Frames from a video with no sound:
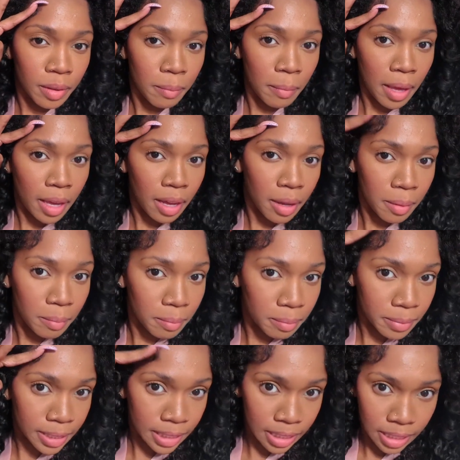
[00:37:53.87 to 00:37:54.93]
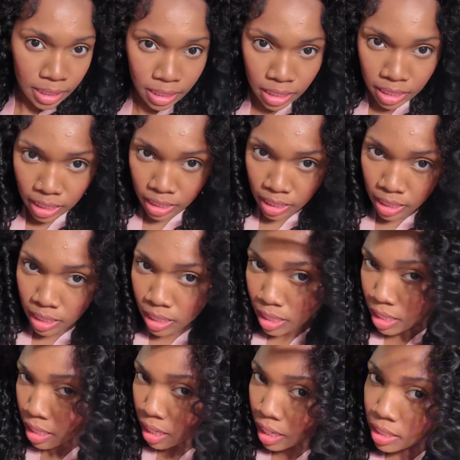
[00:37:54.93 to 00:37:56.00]
Makeup done.
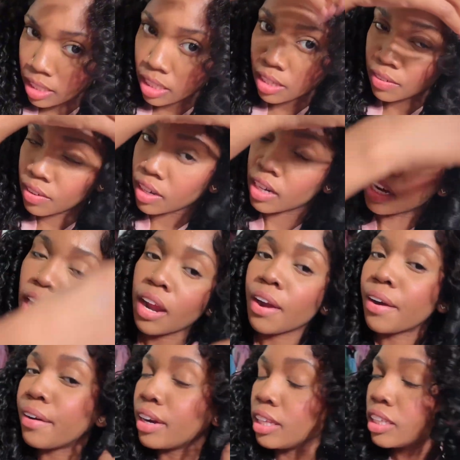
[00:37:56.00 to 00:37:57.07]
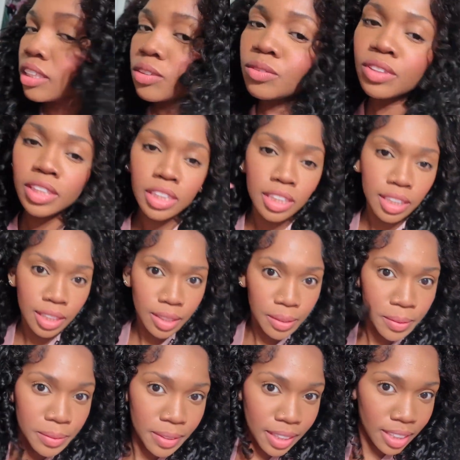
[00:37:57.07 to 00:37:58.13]
I took the front of the hair out. It looks really
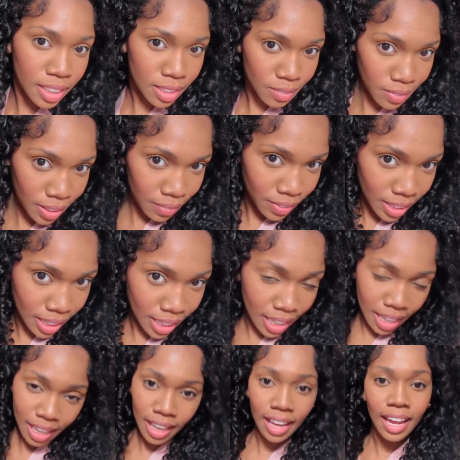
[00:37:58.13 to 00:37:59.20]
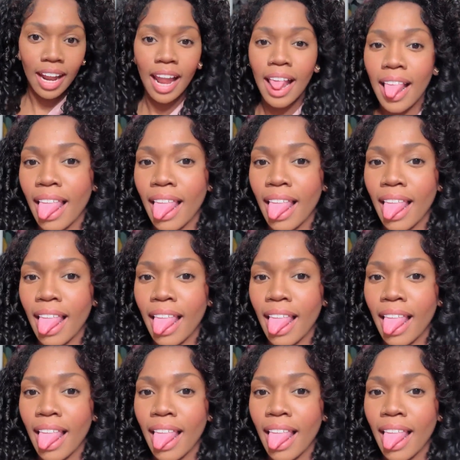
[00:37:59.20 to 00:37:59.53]
cute. It looks really, really good.